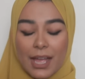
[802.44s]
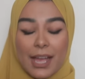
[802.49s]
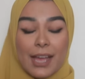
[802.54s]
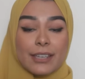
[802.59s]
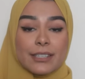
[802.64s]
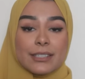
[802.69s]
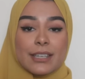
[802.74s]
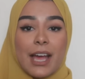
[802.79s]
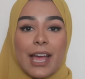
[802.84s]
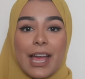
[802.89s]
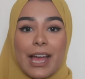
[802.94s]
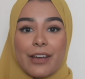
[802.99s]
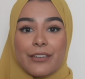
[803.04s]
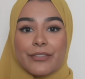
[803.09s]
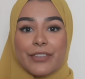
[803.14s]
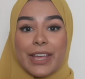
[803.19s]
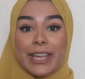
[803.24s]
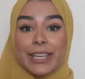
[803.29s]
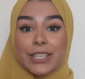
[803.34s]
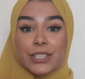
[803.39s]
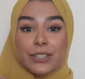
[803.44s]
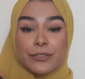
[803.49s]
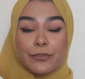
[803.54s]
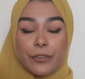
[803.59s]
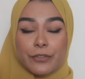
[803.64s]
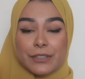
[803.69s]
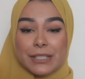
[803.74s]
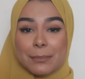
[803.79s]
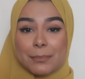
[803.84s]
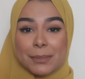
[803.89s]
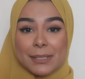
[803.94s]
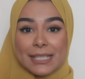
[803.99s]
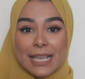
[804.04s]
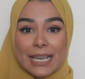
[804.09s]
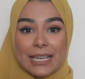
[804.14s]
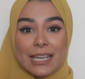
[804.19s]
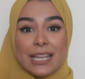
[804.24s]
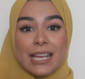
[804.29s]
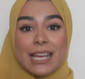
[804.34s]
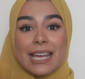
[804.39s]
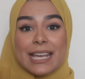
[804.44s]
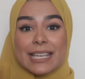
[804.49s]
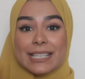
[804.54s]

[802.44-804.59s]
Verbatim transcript: And I have a 15%